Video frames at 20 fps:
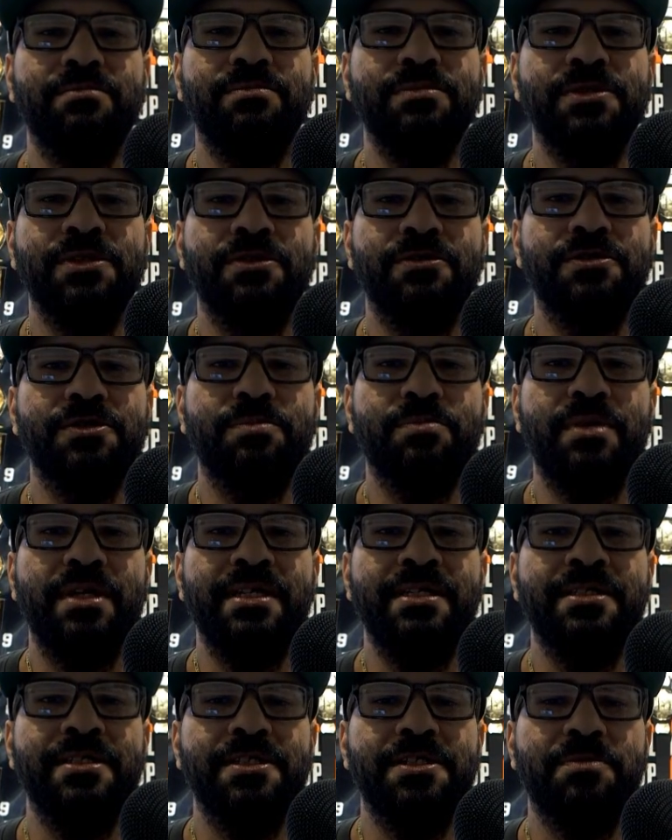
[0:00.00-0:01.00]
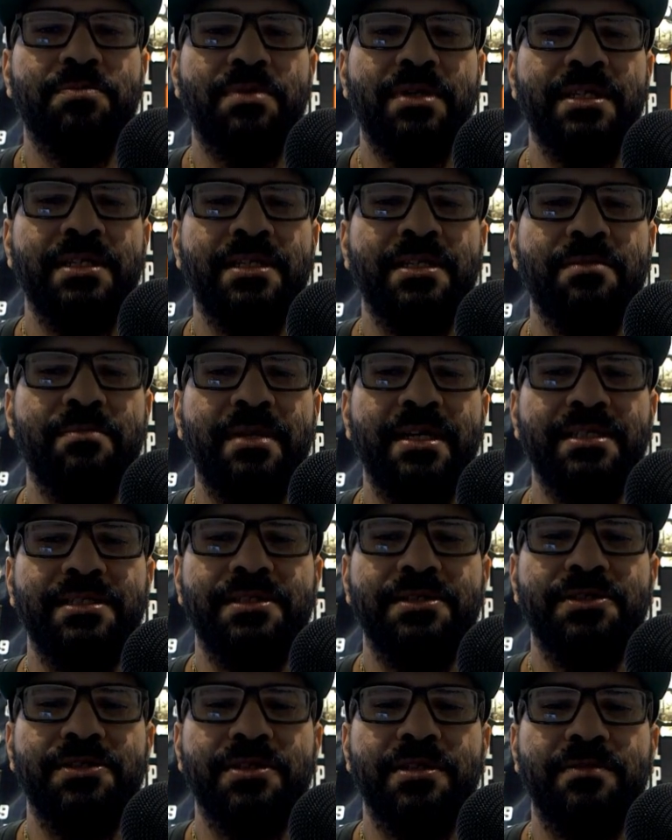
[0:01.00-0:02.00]
You know, spreading the
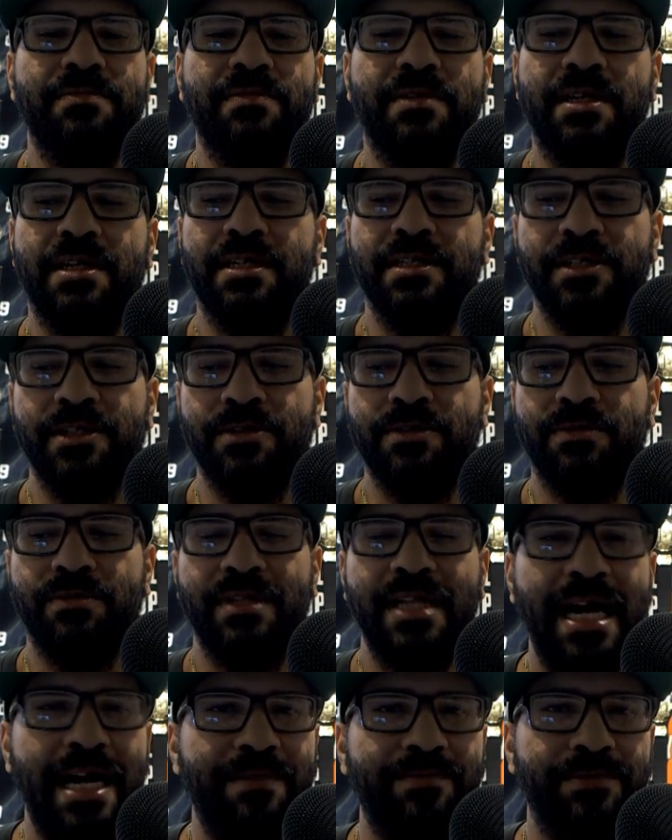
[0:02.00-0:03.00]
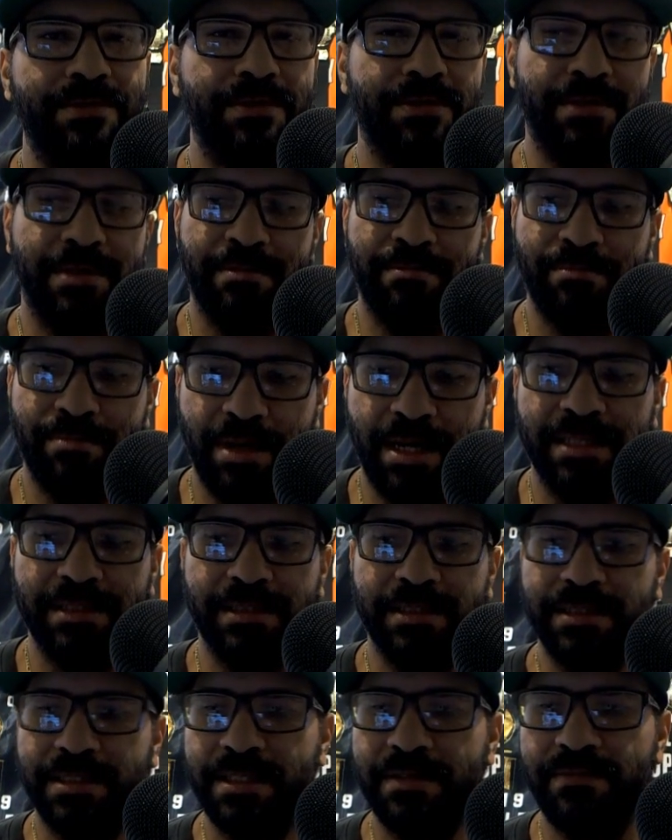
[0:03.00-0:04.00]
message of you know, laughter and
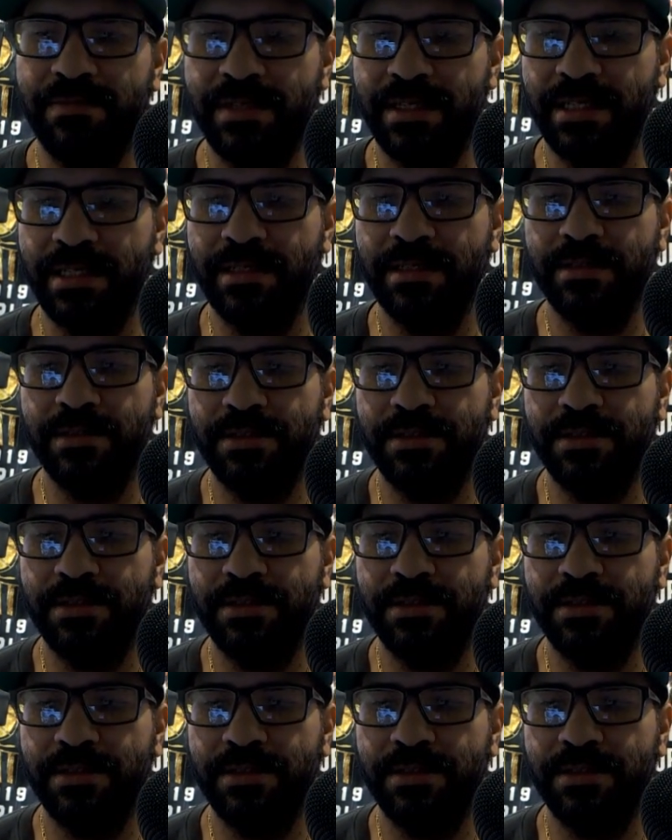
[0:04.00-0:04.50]
positivity,